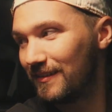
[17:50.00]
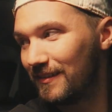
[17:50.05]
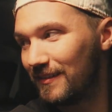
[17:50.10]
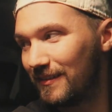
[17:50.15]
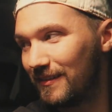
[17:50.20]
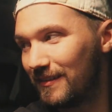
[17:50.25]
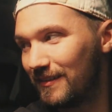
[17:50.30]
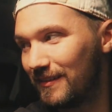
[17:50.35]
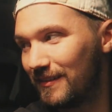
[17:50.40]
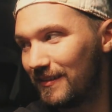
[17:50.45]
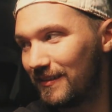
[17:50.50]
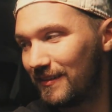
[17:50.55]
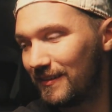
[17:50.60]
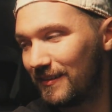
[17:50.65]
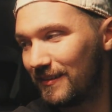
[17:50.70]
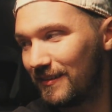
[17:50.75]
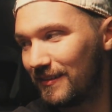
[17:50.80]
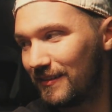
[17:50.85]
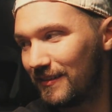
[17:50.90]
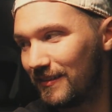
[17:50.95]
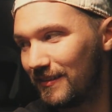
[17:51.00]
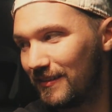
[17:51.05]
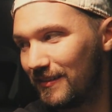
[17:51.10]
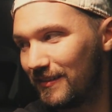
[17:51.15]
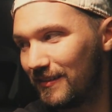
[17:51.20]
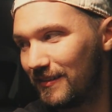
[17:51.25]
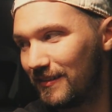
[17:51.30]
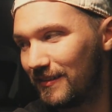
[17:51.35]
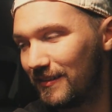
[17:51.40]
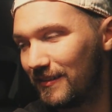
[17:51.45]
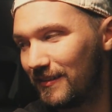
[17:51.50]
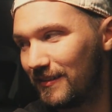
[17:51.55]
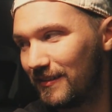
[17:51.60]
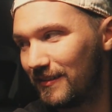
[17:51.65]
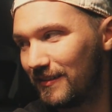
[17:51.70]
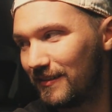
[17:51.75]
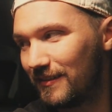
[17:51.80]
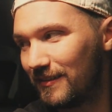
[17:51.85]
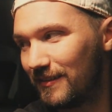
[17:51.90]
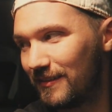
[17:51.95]

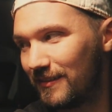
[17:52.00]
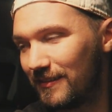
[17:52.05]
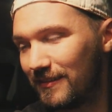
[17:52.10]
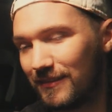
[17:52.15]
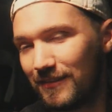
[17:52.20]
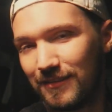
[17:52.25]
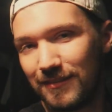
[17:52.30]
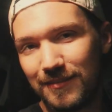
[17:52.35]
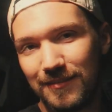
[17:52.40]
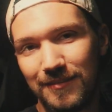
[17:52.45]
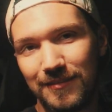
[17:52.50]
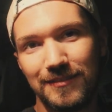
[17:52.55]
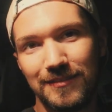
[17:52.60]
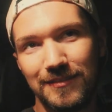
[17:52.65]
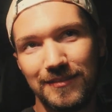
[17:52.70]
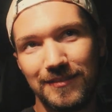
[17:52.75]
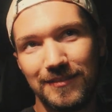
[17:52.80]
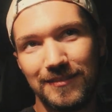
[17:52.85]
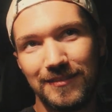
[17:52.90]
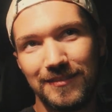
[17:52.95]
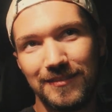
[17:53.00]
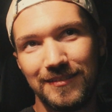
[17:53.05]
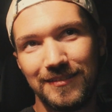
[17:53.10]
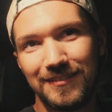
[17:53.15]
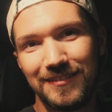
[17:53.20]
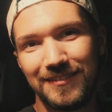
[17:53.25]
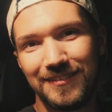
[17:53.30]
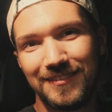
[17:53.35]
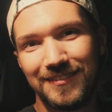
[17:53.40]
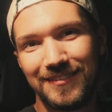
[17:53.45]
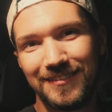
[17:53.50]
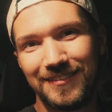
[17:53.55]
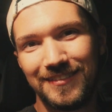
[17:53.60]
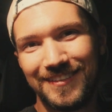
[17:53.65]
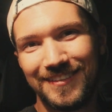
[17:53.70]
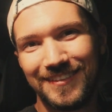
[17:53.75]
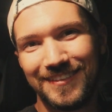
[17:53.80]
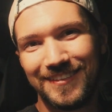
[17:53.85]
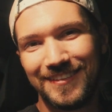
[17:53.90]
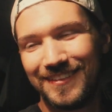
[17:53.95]

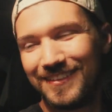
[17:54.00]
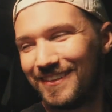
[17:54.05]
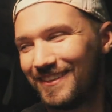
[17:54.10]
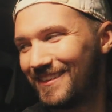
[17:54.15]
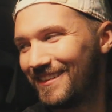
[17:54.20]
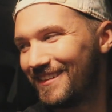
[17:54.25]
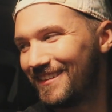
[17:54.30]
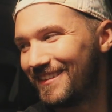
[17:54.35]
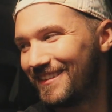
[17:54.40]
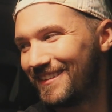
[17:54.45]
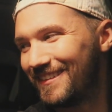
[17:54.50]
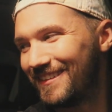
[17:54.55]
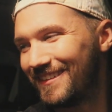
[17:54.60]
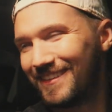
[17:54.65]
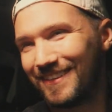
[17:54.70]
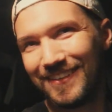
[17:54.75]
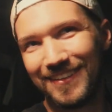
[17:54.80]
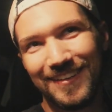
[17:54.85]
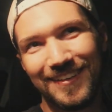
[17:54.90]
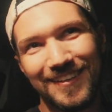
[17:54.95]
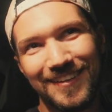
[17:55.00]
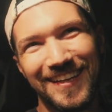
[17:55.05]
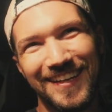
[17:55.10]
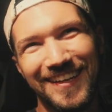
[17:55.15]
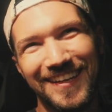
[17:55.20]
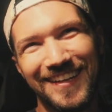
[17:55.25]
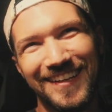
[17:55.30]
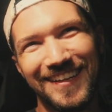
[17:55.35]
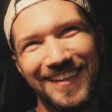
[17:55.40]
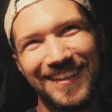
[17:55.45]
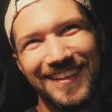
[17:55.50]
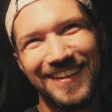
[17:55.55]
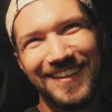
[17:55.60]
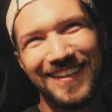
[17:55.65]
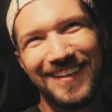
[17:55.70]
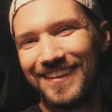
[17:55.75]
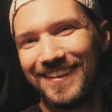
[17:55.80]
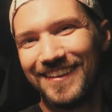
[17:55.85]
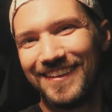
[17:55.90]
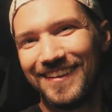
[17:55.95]

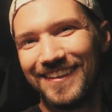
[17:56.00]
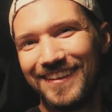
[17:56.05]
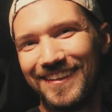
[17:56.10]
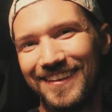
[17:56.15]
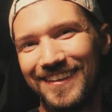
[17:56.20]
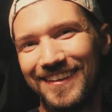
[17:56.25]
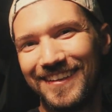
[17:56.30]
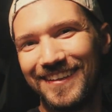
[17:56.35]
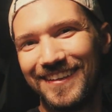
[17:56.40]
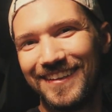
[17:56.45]
(not speaking)